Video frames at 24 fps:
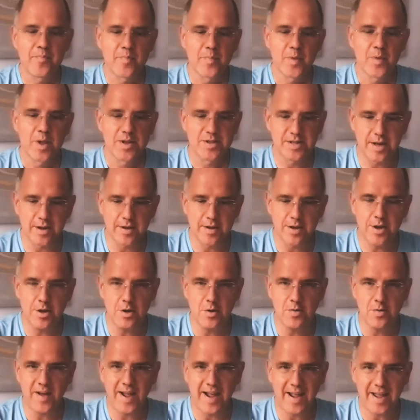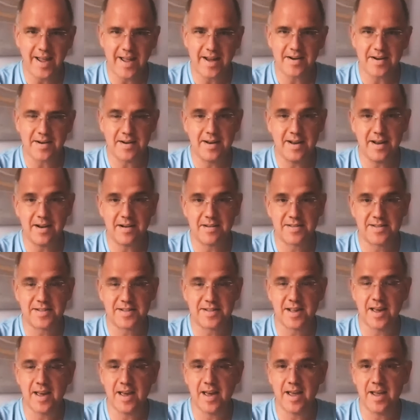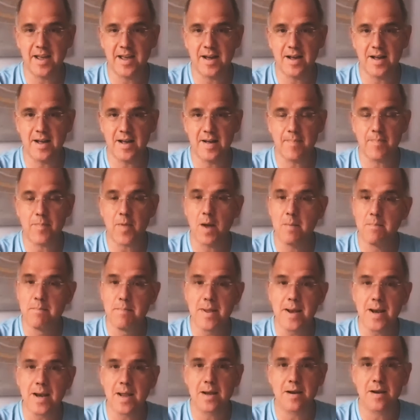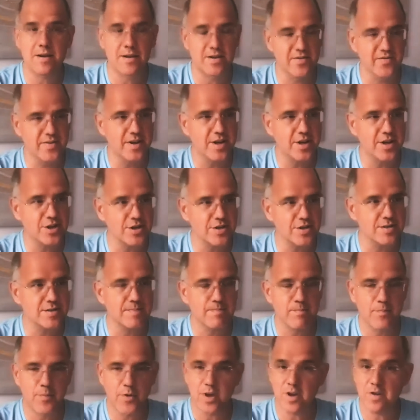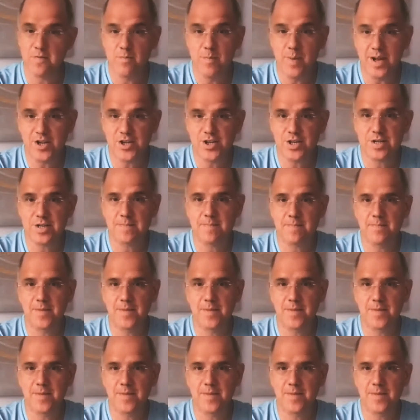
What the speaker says: So you've had, let's say, 1 million conversions that you've measured,